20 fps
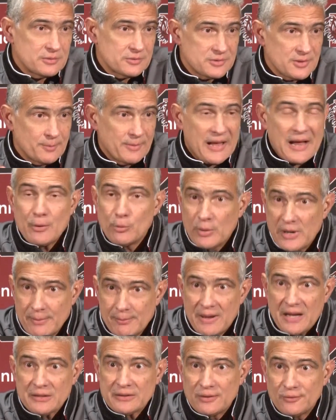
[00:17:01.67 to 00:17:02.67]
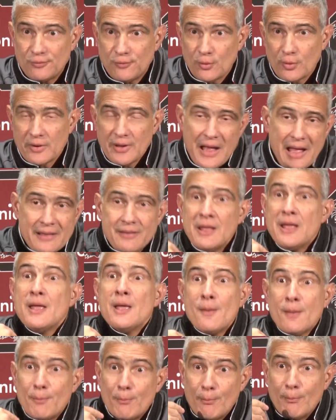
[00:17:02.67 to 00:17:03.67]
some guy rebounding for you,
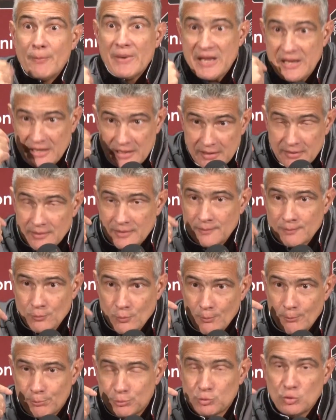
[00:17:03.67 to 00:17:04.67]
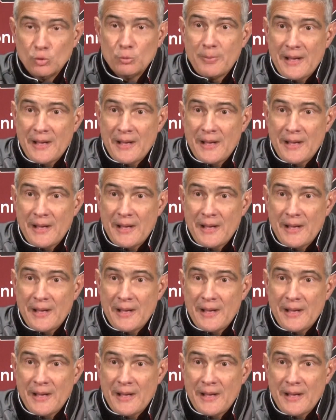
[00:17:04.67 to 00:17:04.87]
me, 2